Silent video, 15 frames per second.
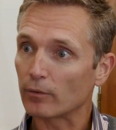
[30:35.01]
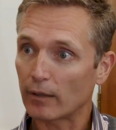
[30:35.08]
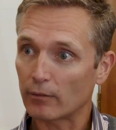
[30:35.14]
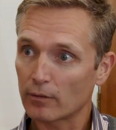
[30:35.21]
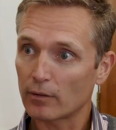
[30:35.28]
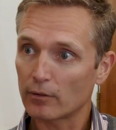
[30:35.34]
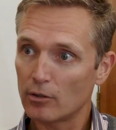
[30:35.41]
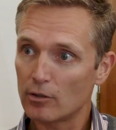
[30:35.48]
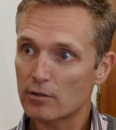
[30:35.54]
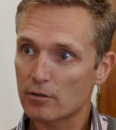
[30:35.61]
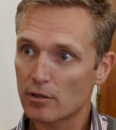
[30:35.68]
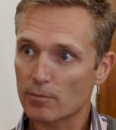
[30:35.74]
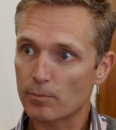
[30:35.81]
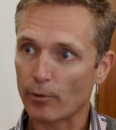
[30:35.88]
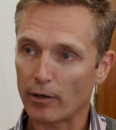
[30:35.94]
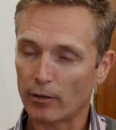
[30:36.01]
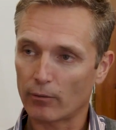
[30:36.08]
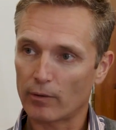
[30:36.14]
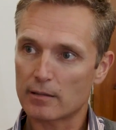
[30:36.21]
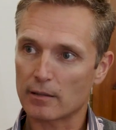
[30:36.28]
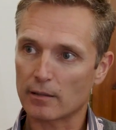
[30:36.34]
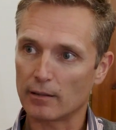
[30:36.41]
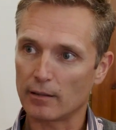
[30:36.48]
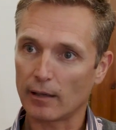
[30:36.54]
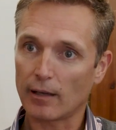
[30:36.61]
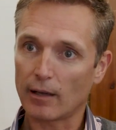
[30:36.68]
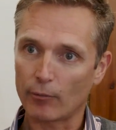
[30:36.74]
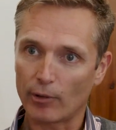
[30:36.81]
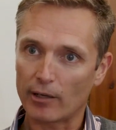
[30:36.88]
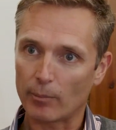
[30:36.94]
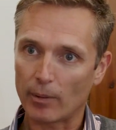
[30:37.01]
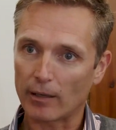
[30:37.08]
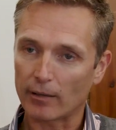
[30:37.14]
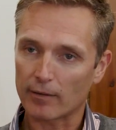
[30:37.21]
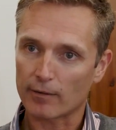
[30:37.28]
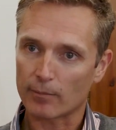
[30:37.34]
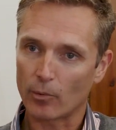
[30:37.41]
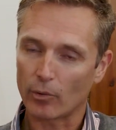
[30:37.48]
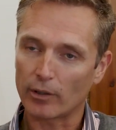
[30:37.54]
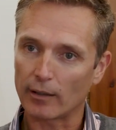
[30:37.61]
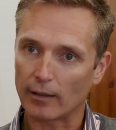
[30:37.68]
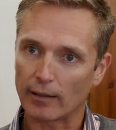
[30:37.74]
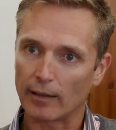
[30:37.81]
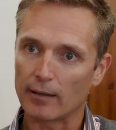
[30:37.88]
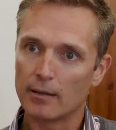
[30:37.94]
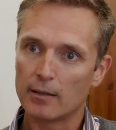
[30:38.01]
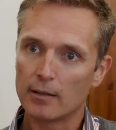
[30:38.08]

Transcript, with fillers: That news just broke recently, and I read about it this morning again,